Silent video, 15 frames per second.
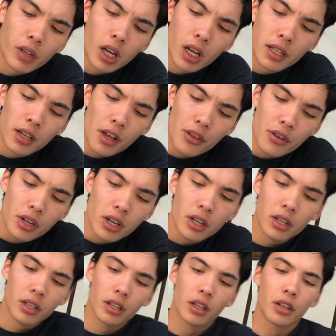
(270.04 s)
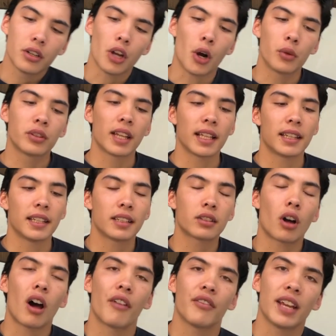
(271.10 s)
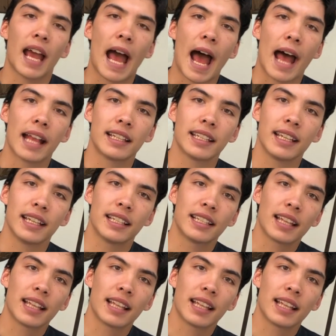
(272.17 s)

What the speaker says: Another note that this coffee adds is